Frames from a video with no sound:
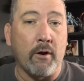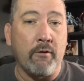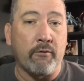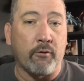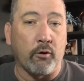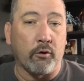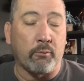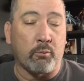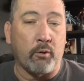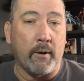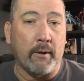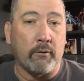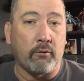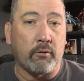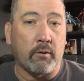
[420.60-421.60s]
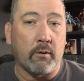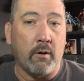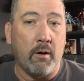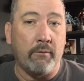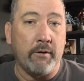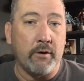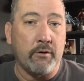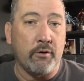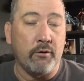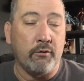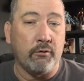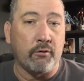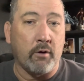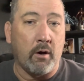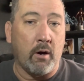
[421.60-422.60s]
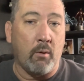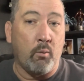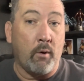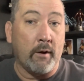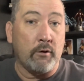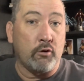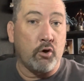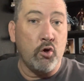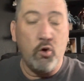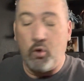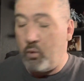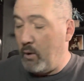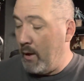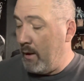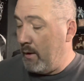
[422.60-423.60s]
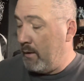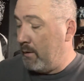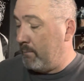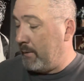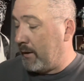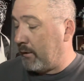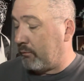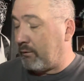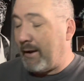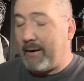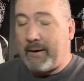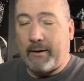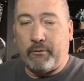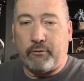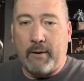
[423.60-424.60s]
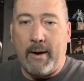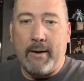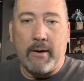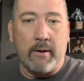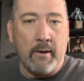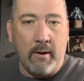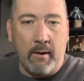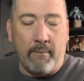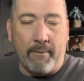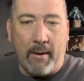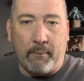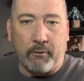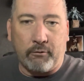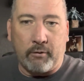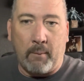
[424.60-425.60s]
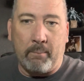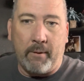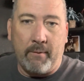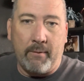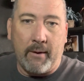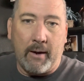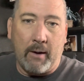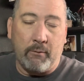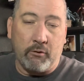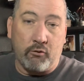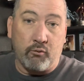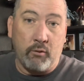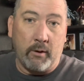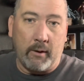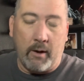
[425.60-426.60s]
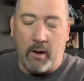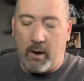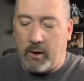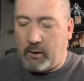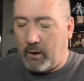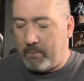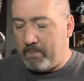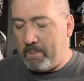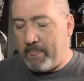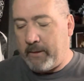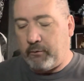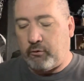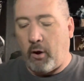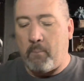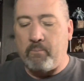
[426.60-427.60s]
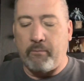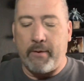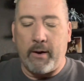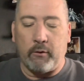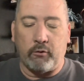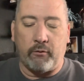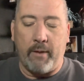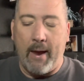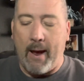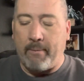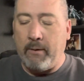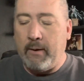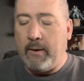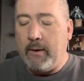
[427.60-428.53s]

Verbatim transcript: first prints of issues uh, one and two, because like I stated, that was something that I was really hot on. So there's that.